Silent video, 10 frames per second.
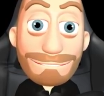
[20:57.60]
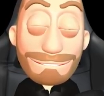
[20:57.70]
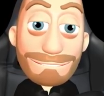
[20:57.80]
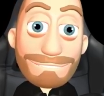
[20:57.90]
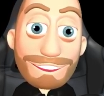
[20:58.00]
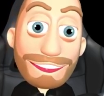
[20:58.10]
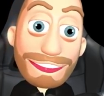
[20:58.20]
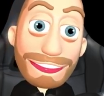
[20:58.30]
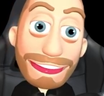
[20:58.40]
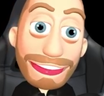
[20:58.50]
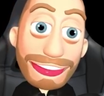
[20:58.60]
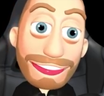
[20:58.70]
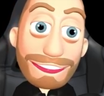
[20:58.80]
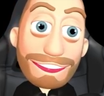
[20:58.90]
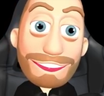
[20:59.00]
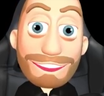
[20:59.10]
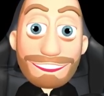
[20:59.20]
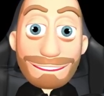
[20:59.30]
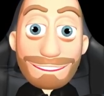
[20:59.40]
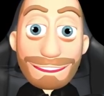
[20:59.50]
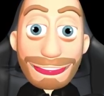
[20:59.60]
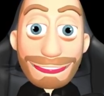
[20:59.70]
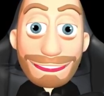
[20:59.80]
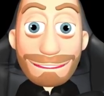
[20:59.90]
while we wish that it never